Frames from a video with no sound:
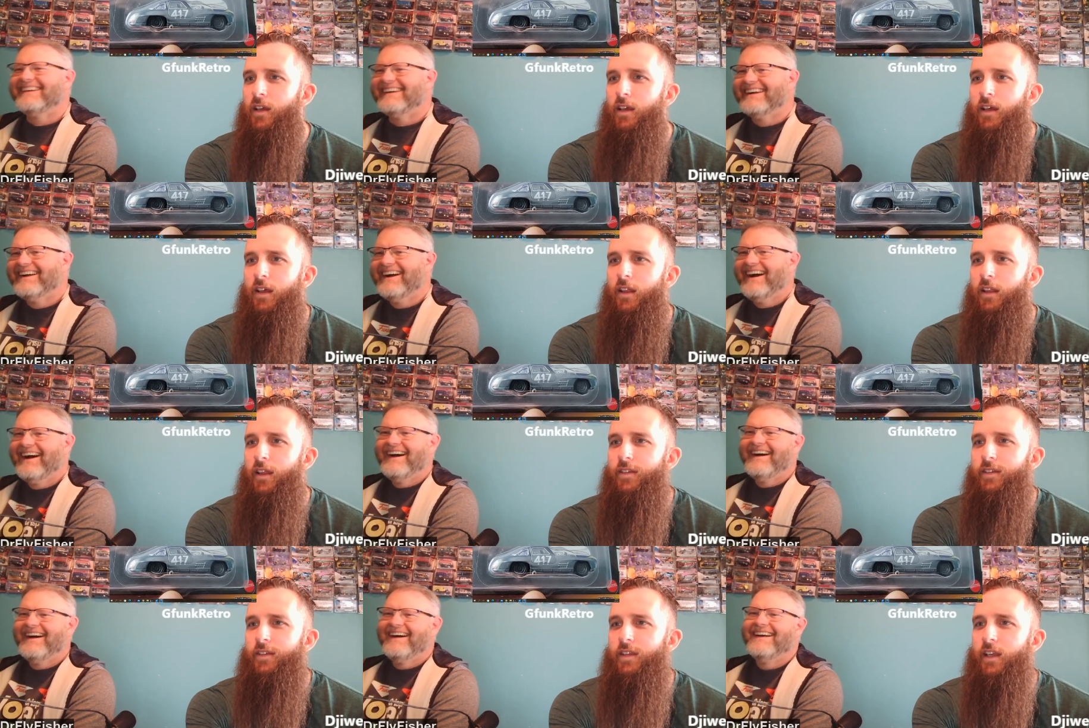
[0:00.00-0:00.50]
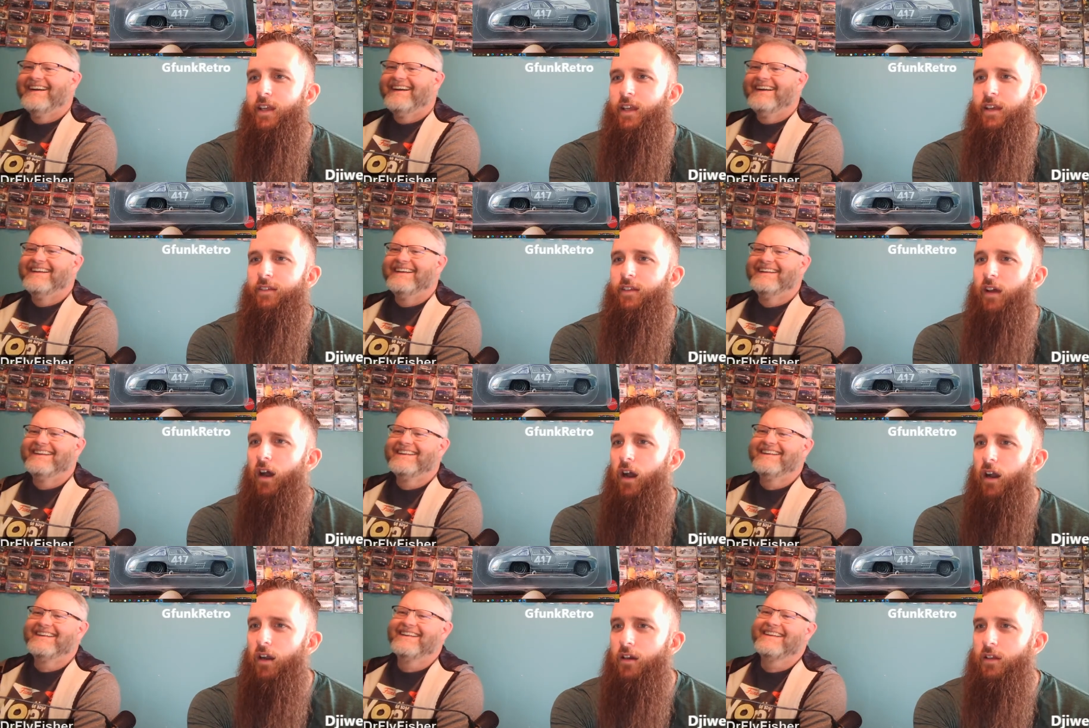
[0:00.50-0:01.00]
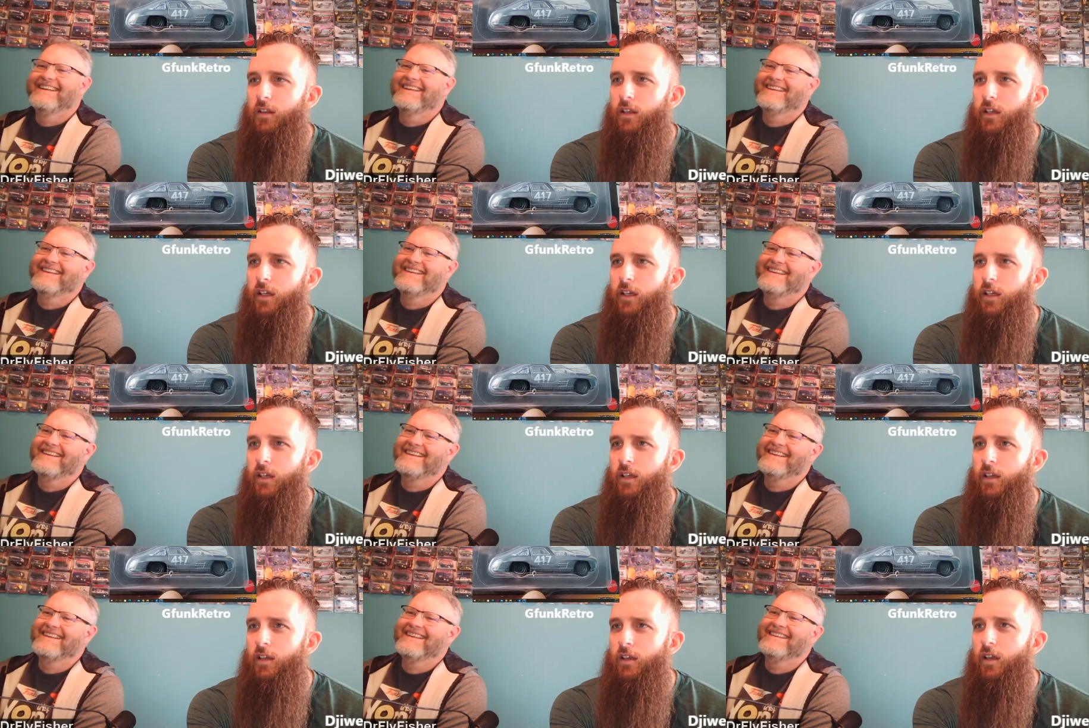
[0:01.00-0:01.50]
Speaker 1: this thing is
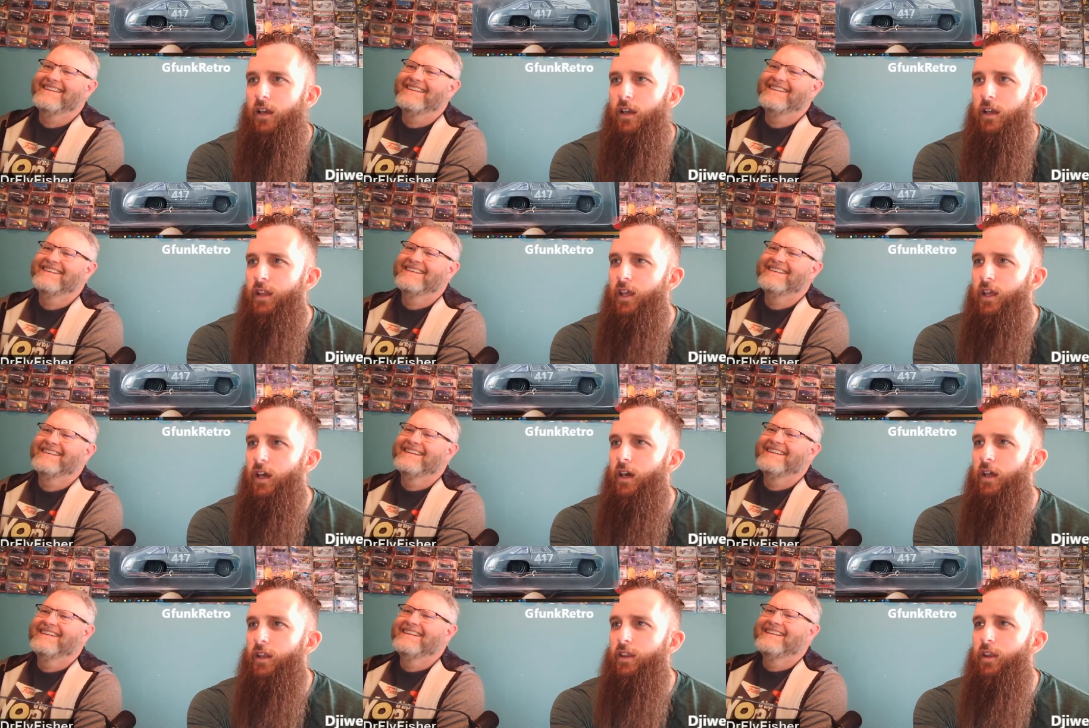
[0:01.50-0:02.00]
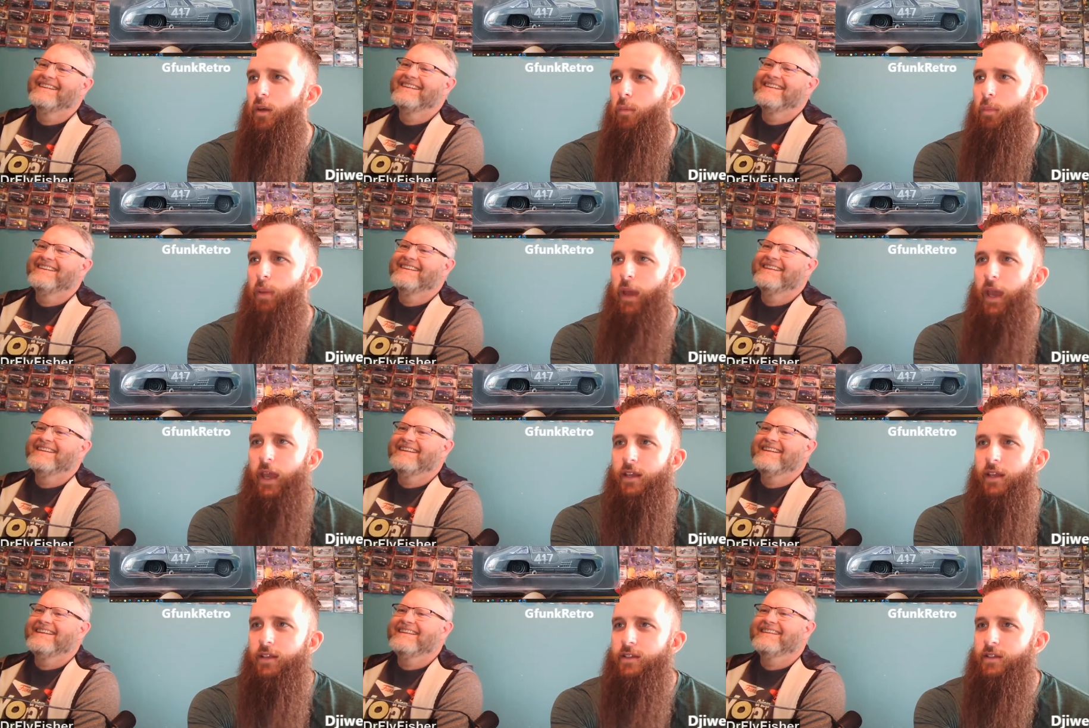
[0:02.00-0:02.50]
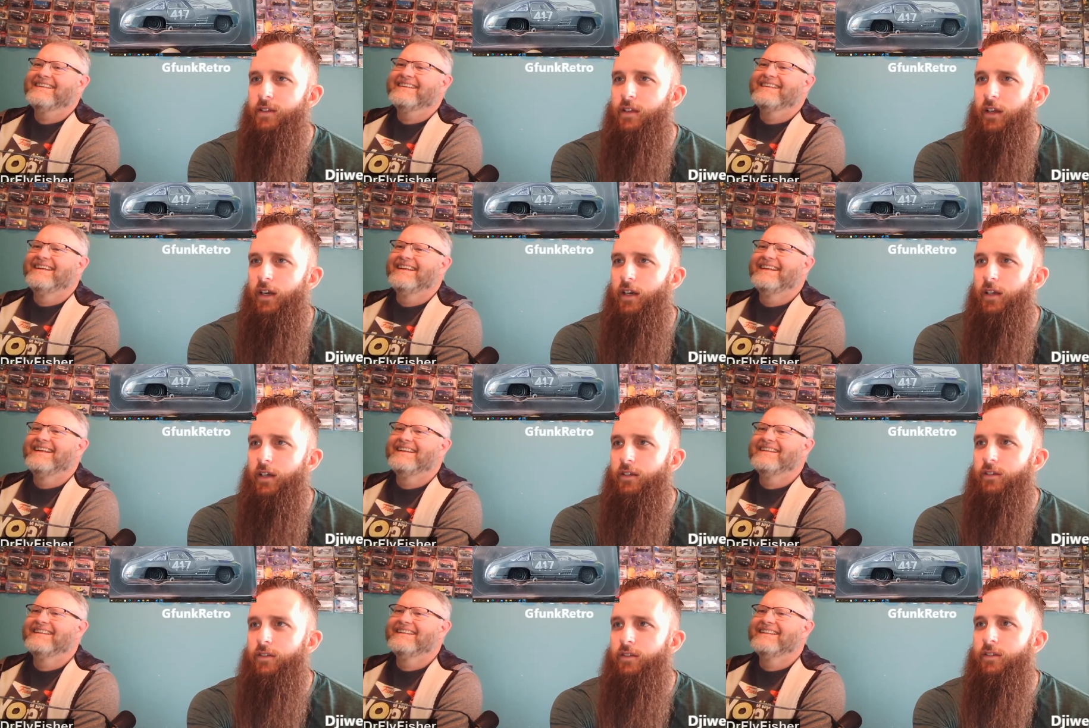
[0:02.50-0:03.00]
ugly the the paint
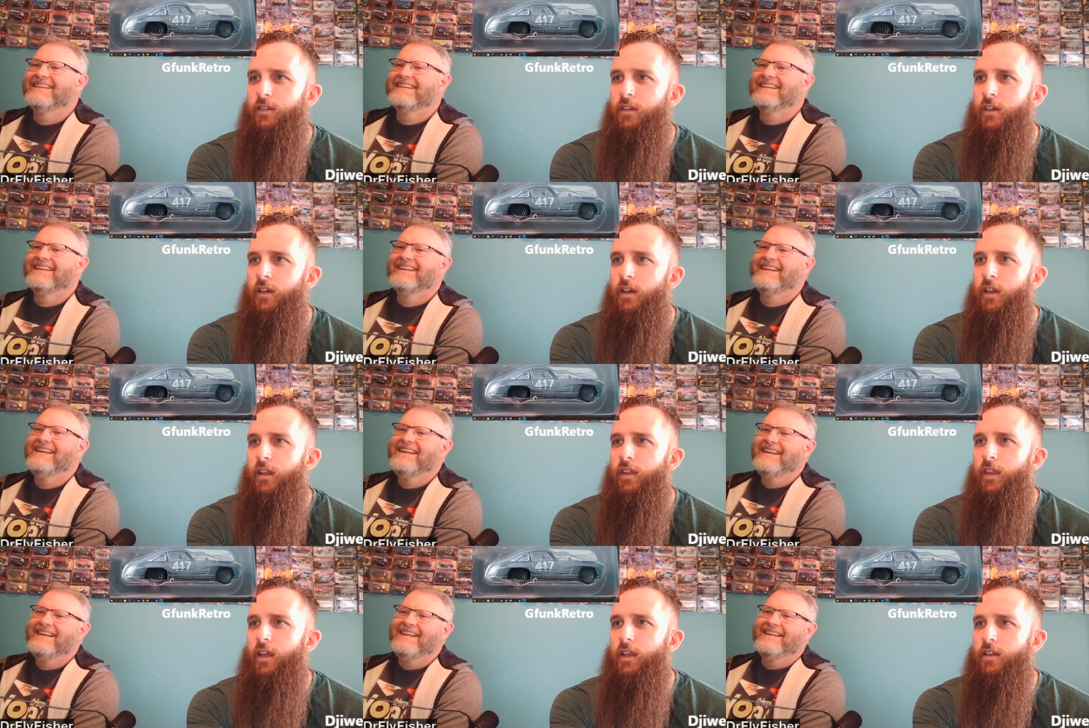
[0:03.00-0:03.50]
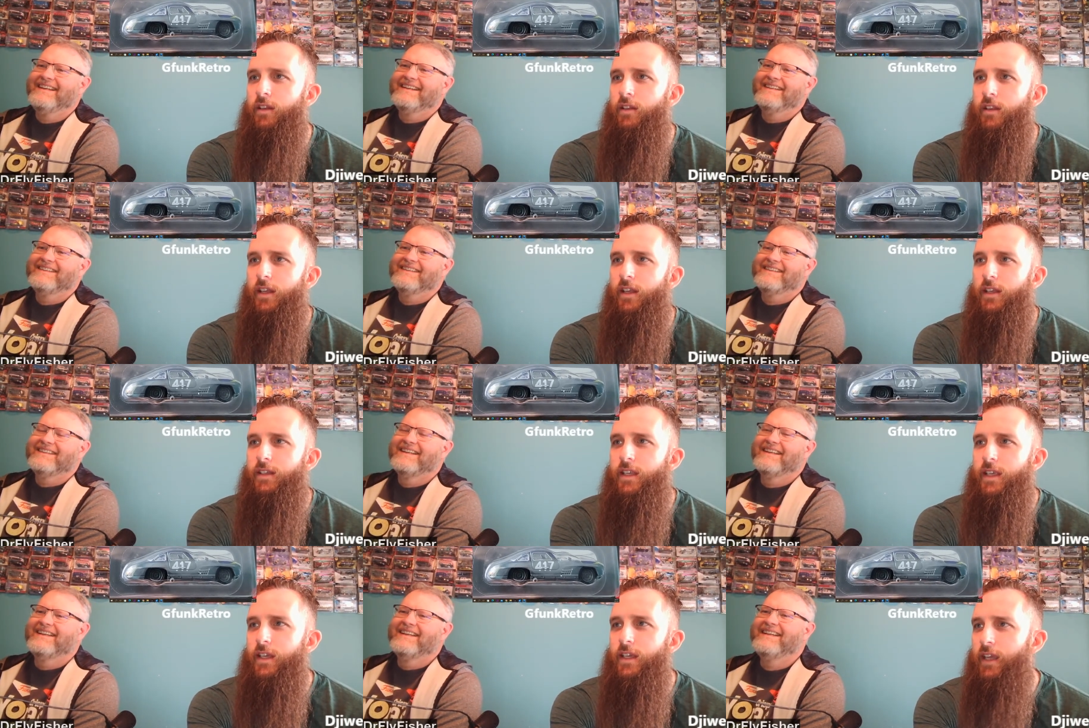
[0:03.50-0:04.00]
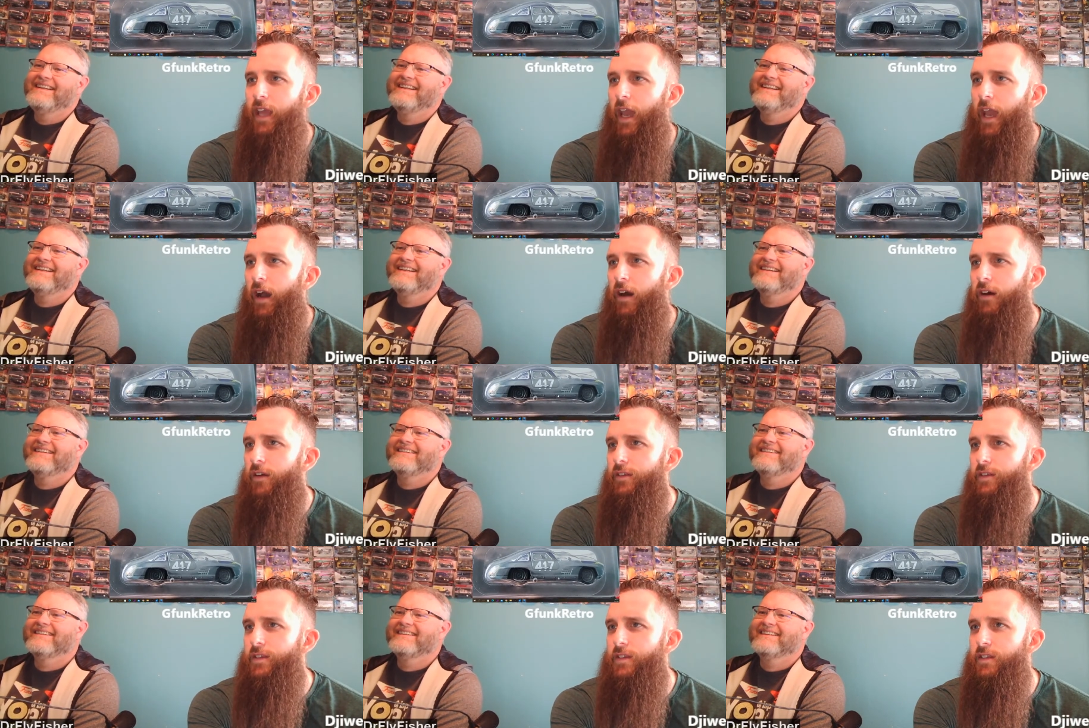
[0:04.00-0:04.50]
sucks the the
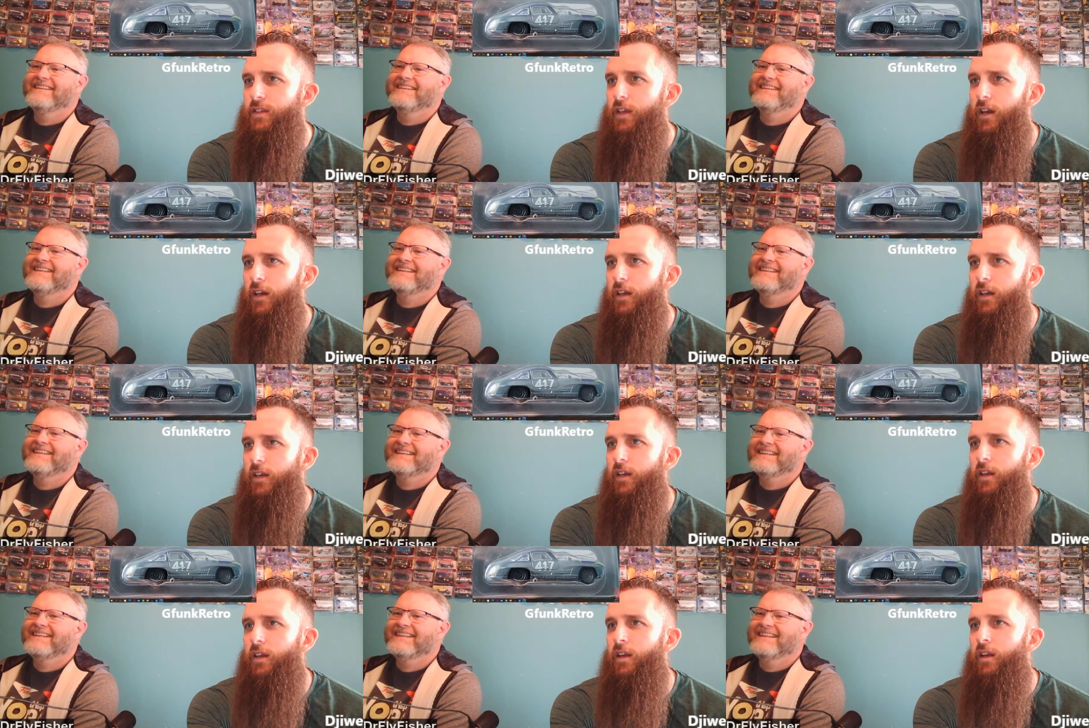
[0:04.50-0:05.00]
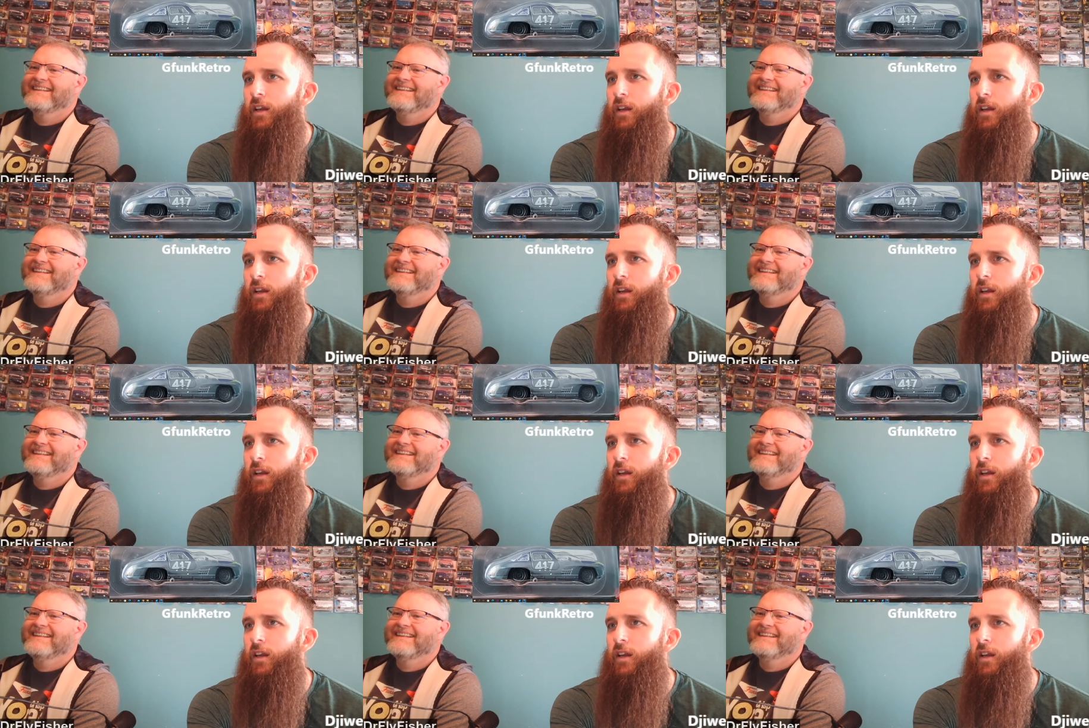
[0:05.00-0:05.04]
decals suck